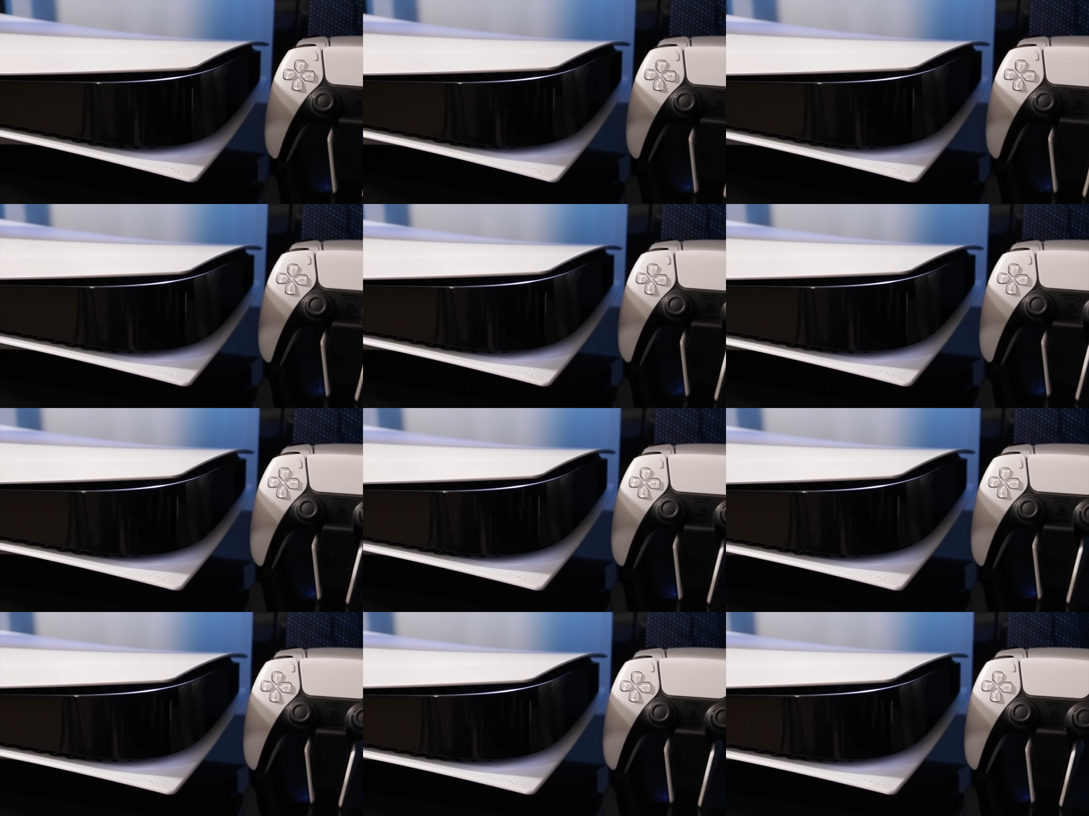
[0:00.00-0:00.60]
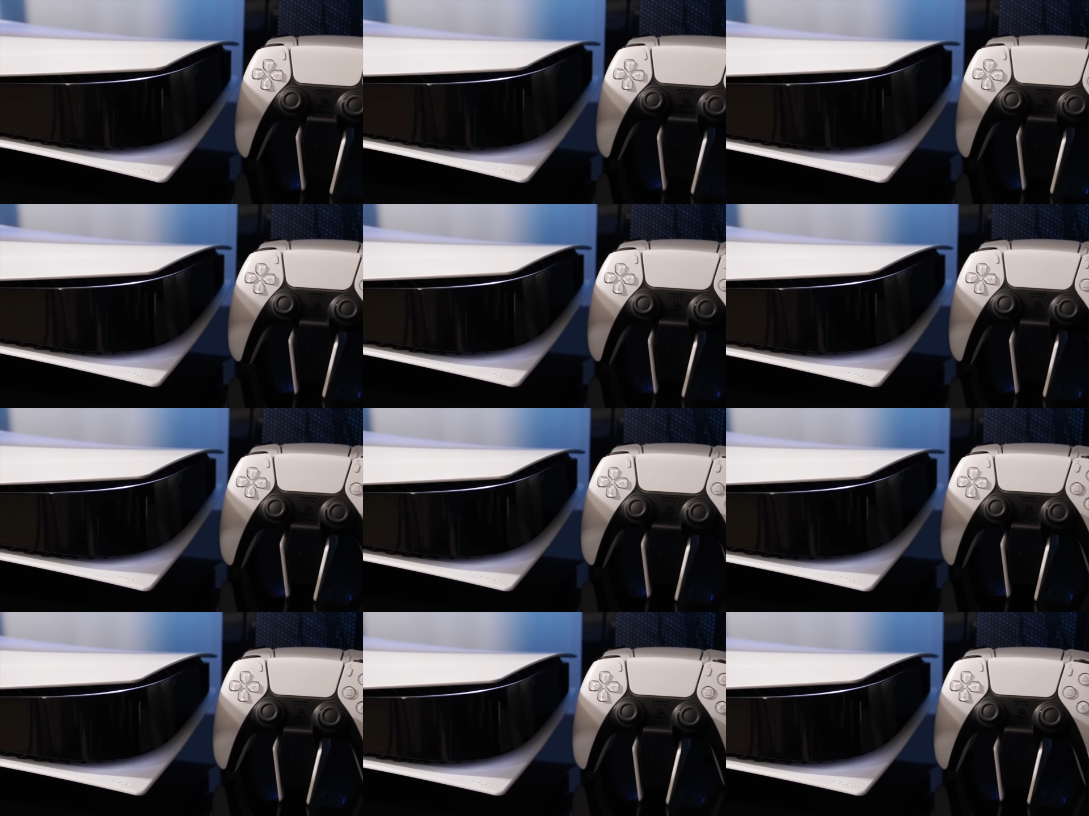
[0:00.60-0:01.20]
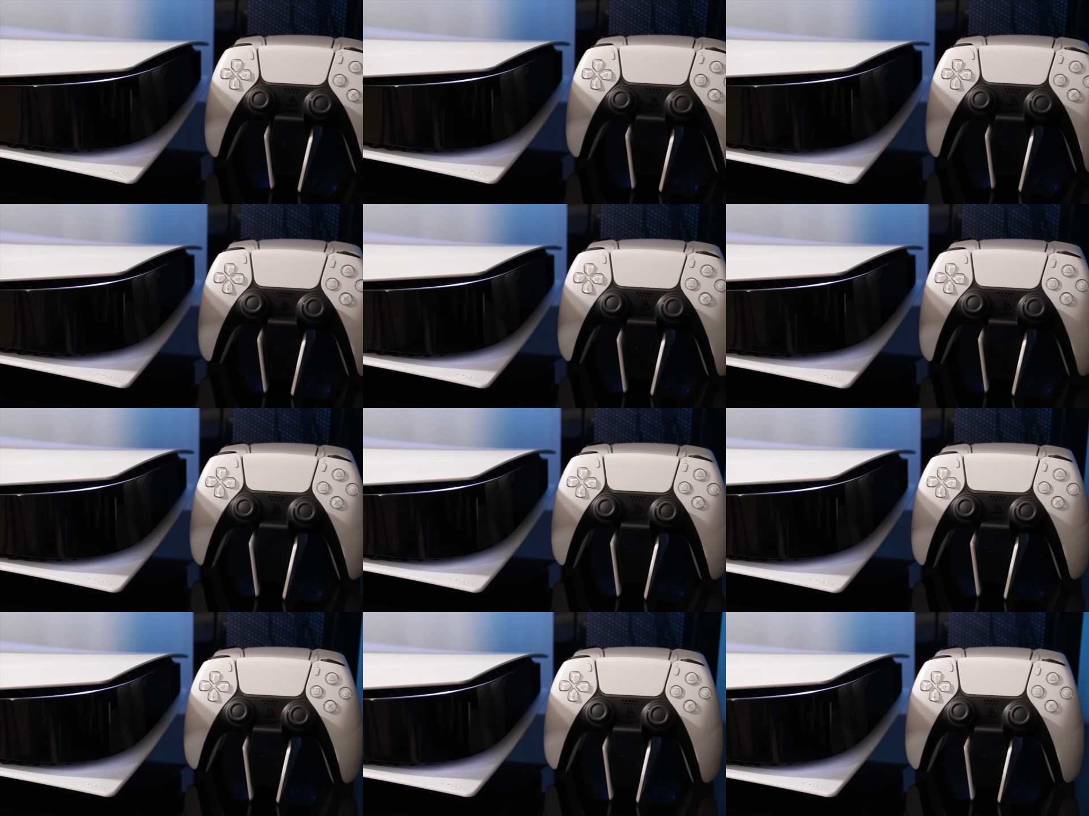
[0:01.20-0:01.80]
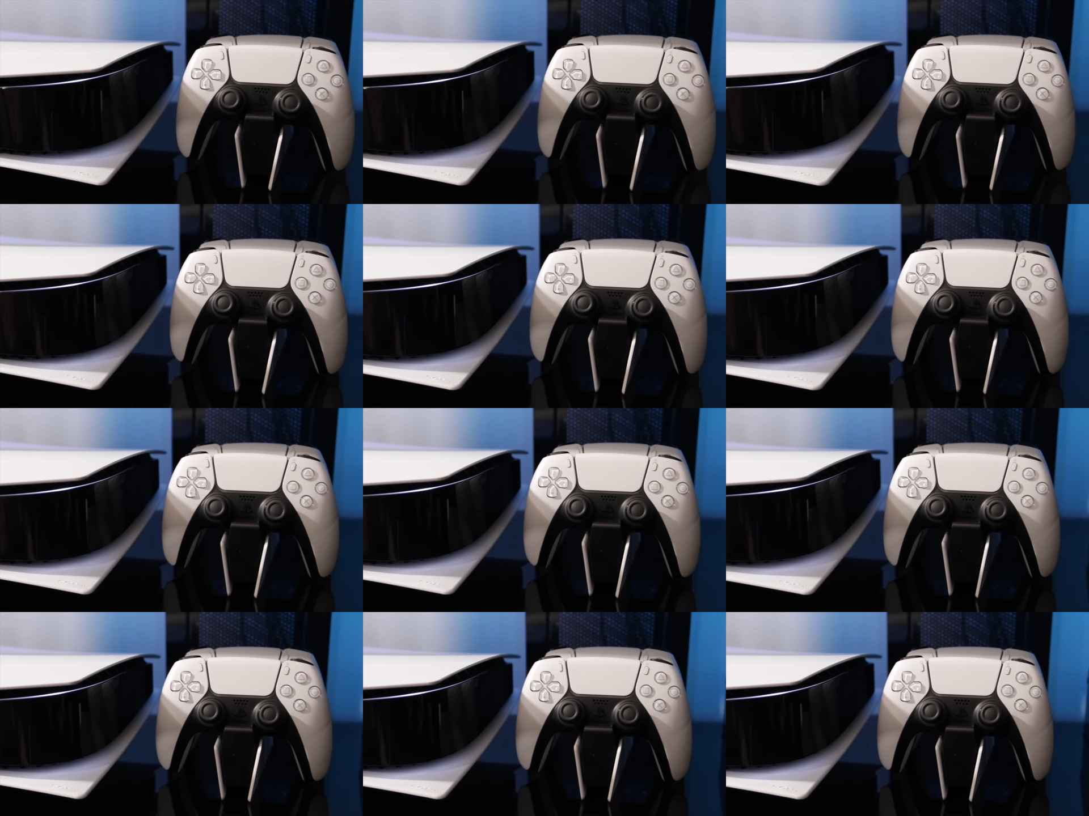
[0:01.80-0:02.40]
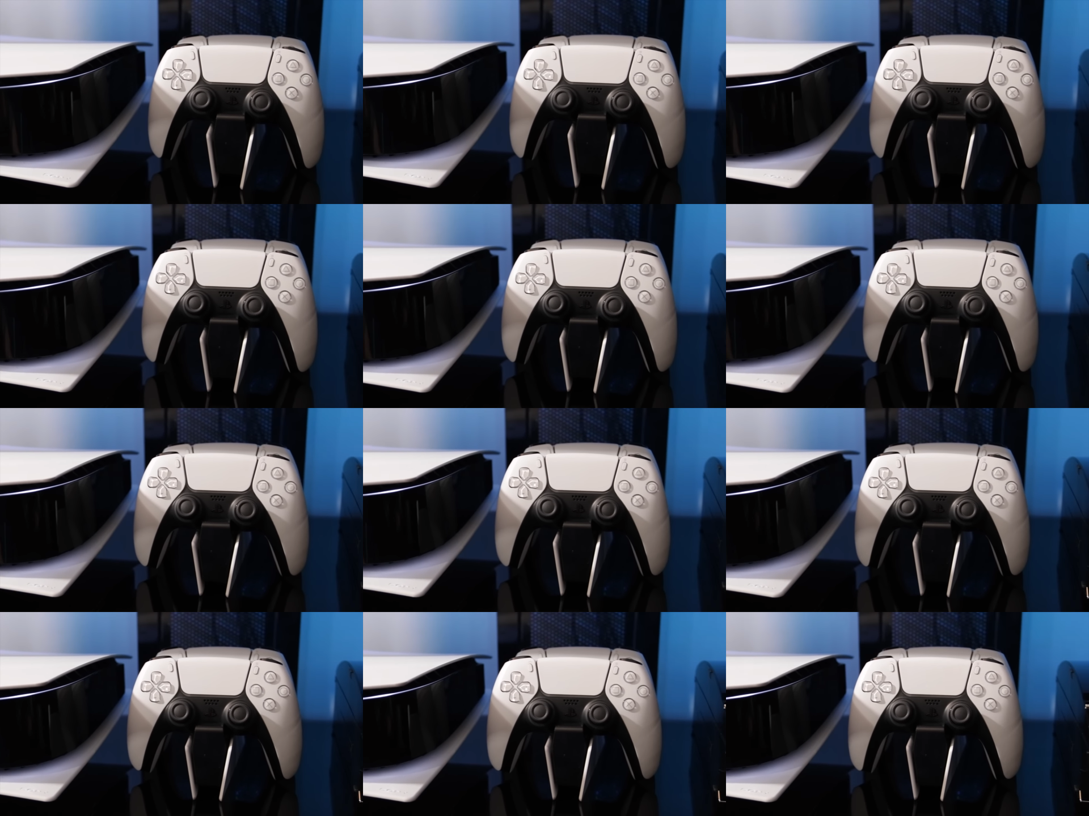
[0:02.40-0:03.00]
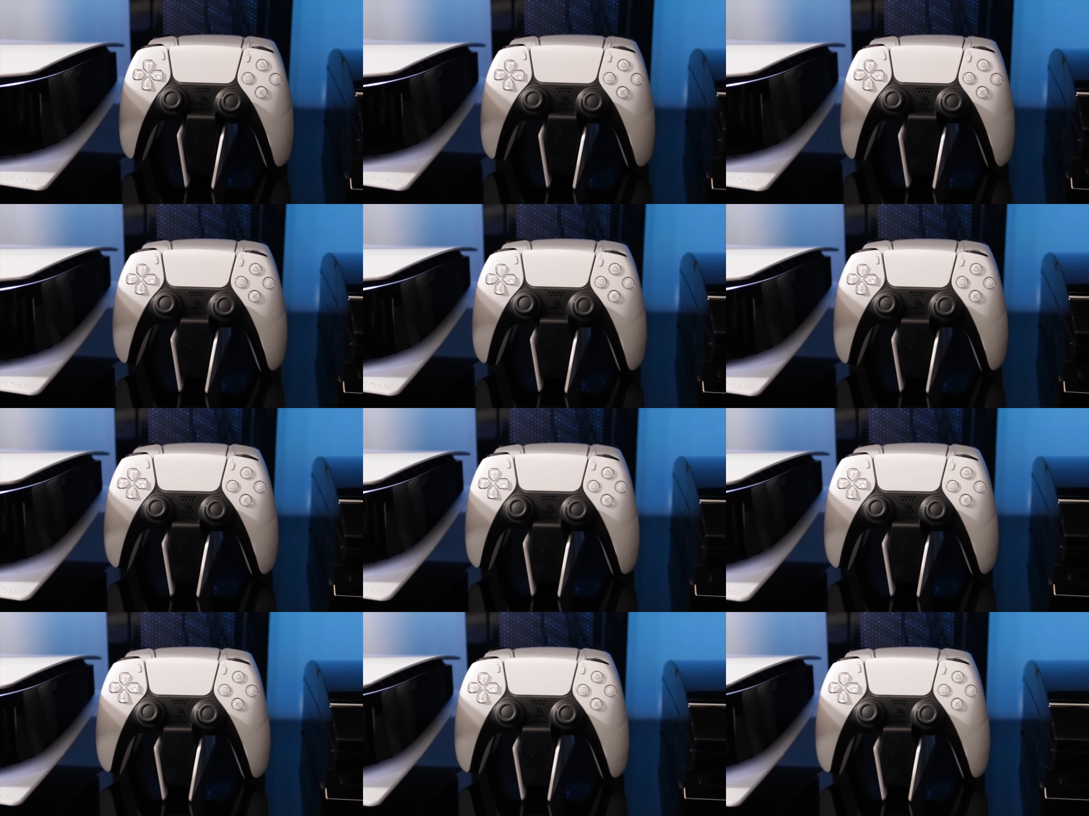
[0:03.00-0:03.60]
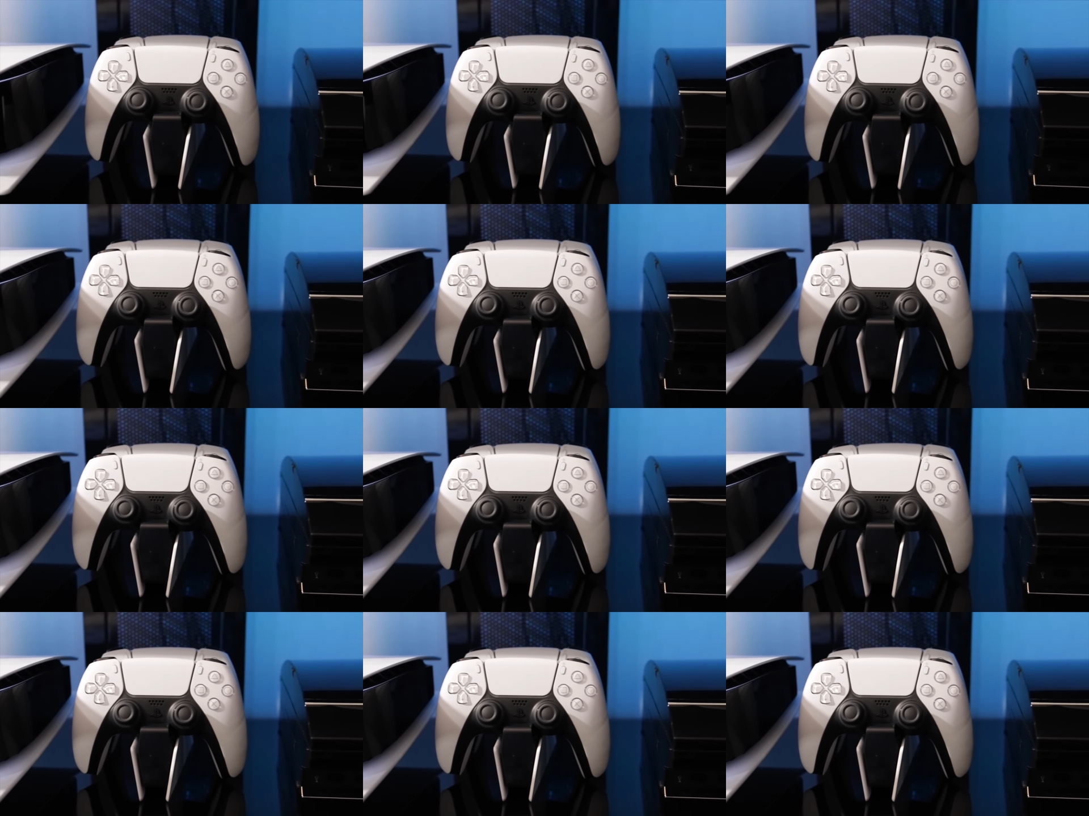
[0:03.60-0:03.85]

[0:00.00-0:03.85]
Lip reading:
(no speaker visible)